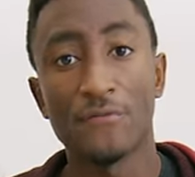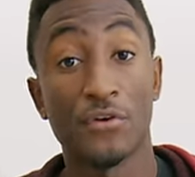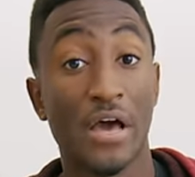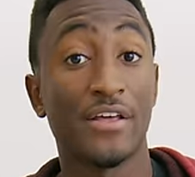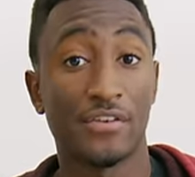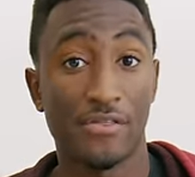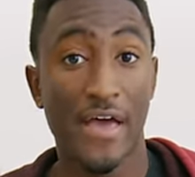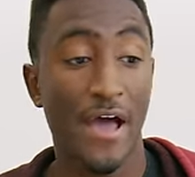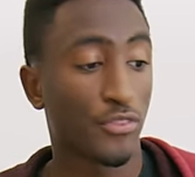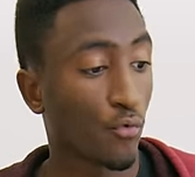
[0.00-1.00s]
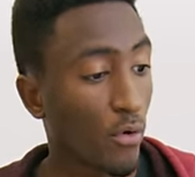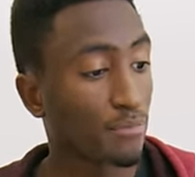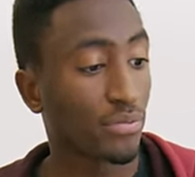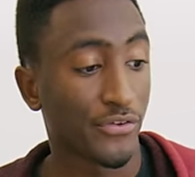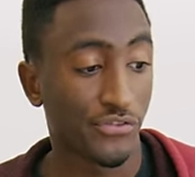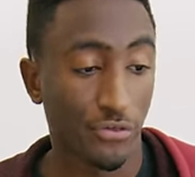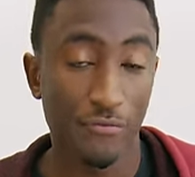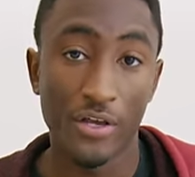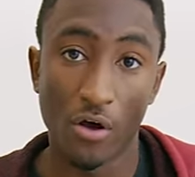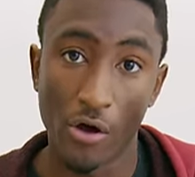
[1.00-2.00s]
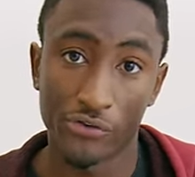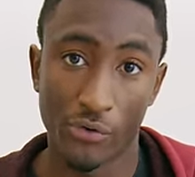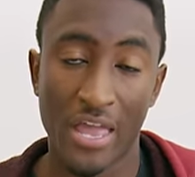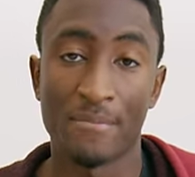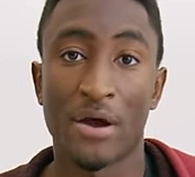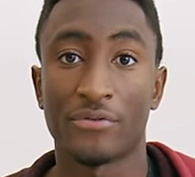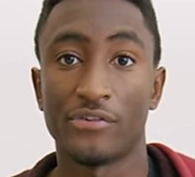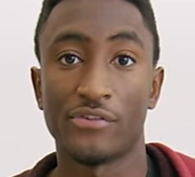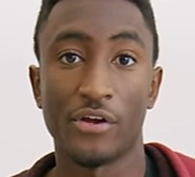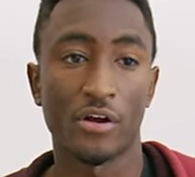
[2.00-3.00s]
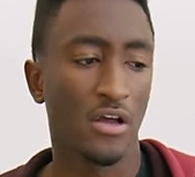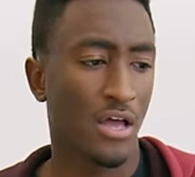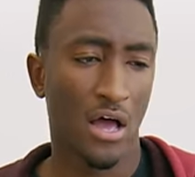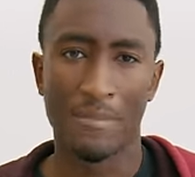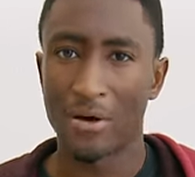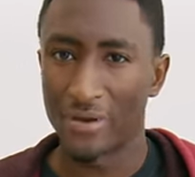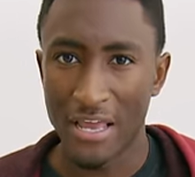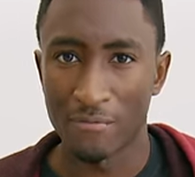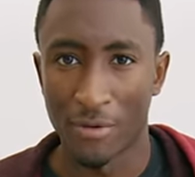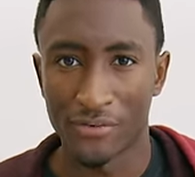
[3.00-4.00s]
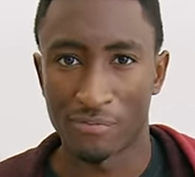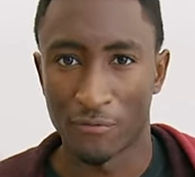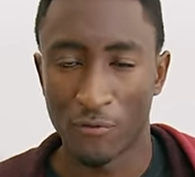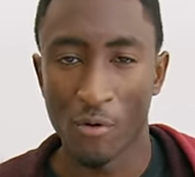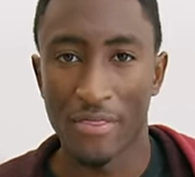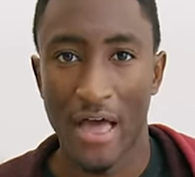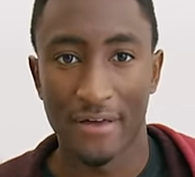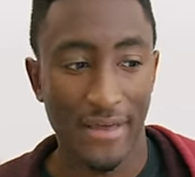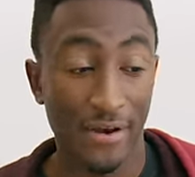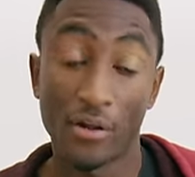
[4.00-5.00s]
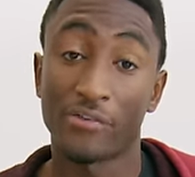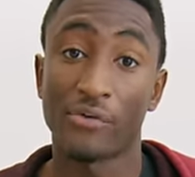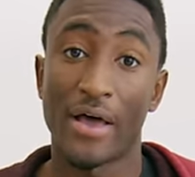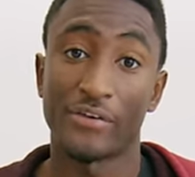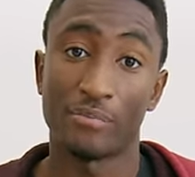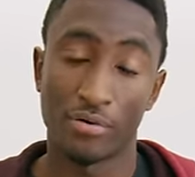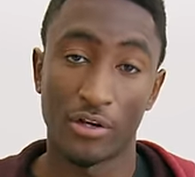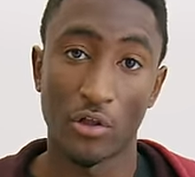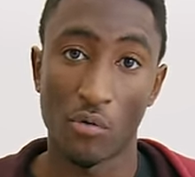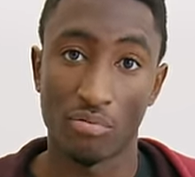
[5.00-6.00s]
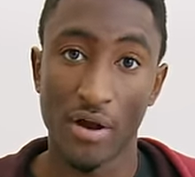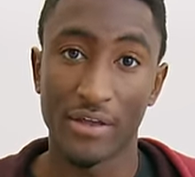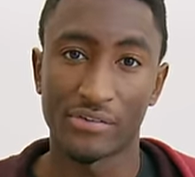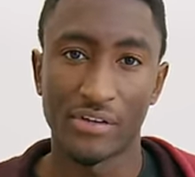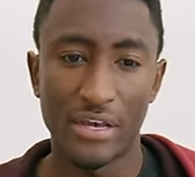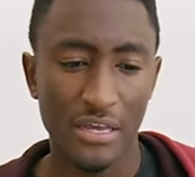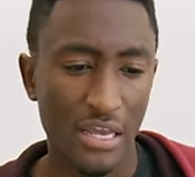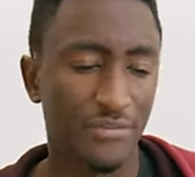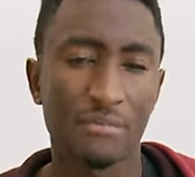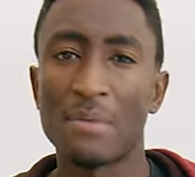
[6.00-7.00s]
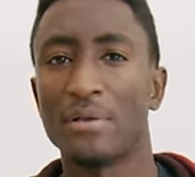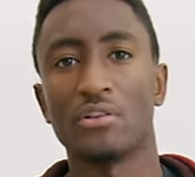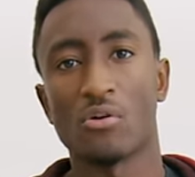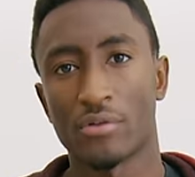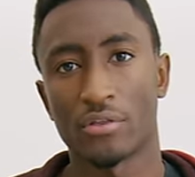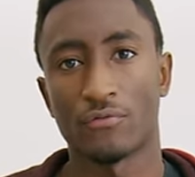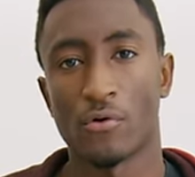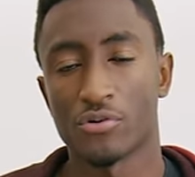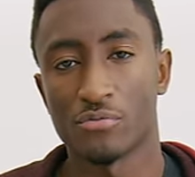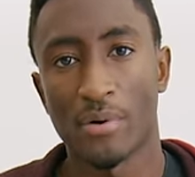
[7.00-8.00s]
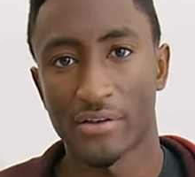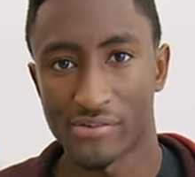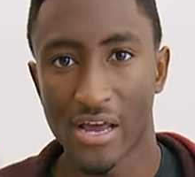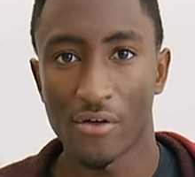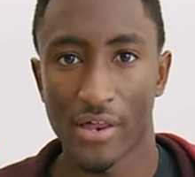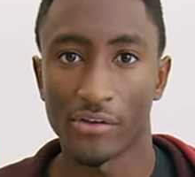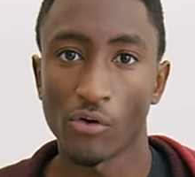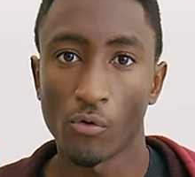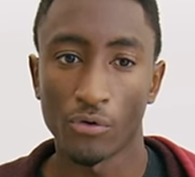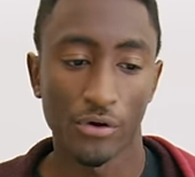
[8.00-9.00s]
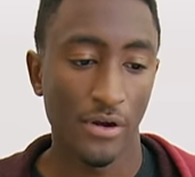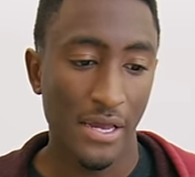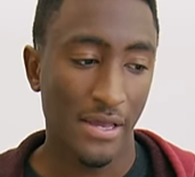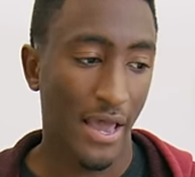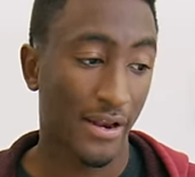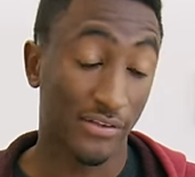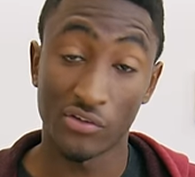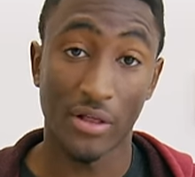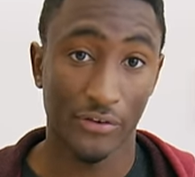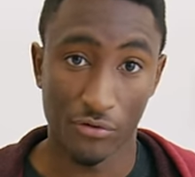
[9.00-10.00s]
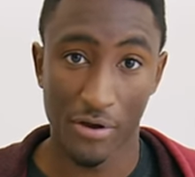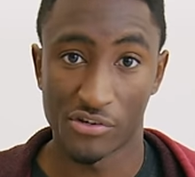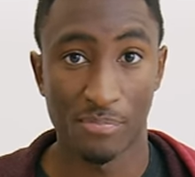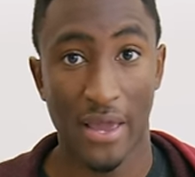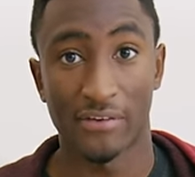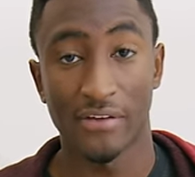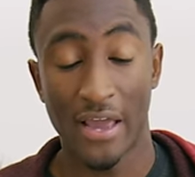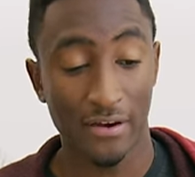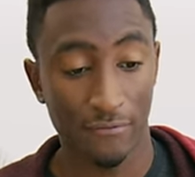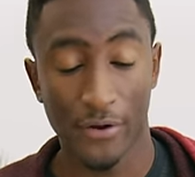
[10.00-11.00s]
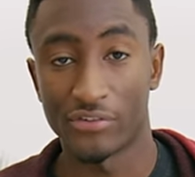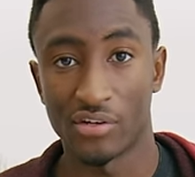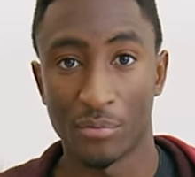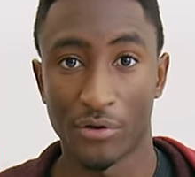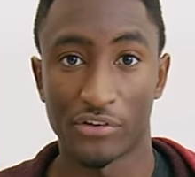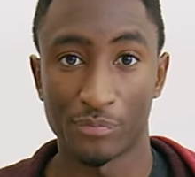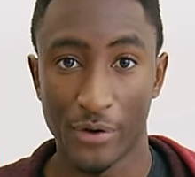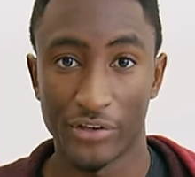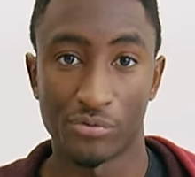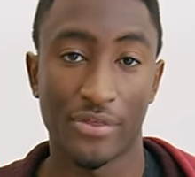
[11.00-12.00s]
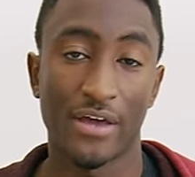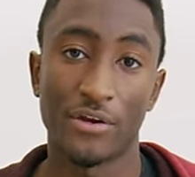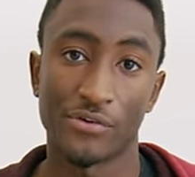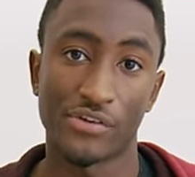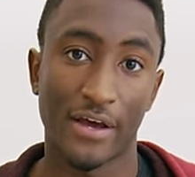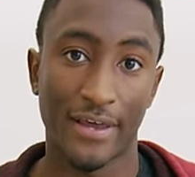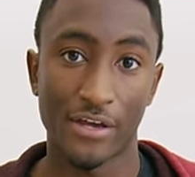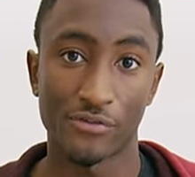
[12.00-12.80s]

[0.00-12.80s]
if you're not into that, the OnePlus 3 also came out this year, about 8 months before that, and it also has a pretty low price, even might be lower than the $400 now that it's older, and it still has great specs and a very similar experience with that near stock